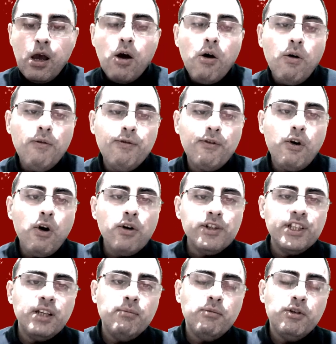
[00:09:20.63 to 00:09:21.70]
Of course,
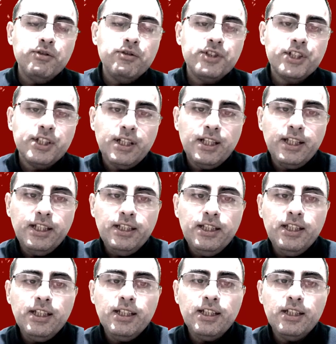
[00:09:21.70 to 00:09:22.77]
emotional
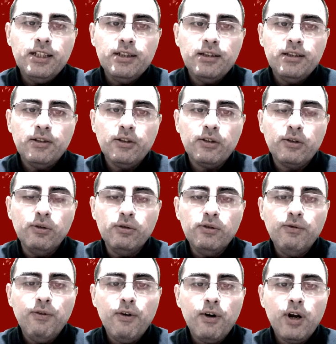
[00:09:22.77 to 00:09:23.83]
eating is not good
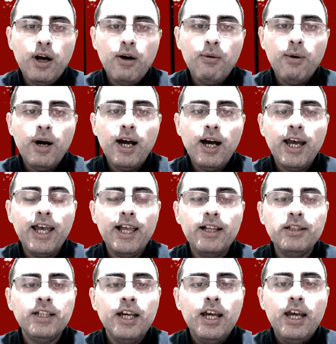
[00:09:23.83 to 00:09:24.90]
for our
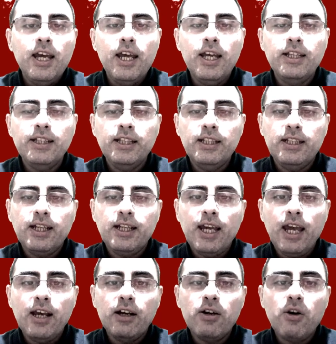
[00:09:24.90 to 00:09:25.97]
health, and it
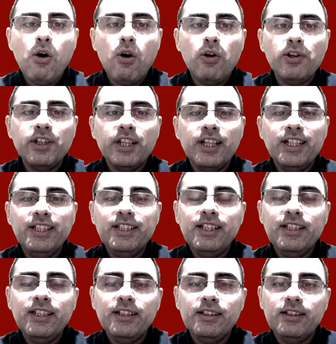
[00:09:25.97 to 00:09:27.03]
can cause
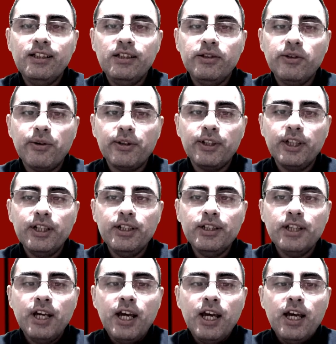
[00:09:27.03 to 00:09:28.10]
eating disorders.
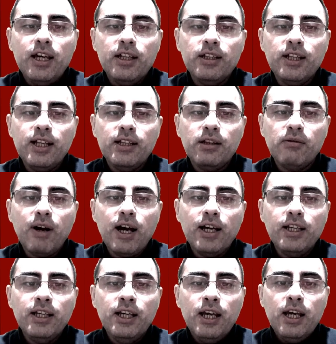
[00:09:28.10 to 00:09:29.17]
That's
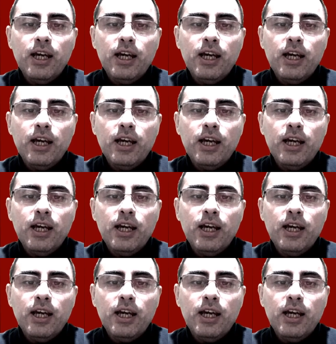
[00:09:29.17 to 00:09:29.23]
why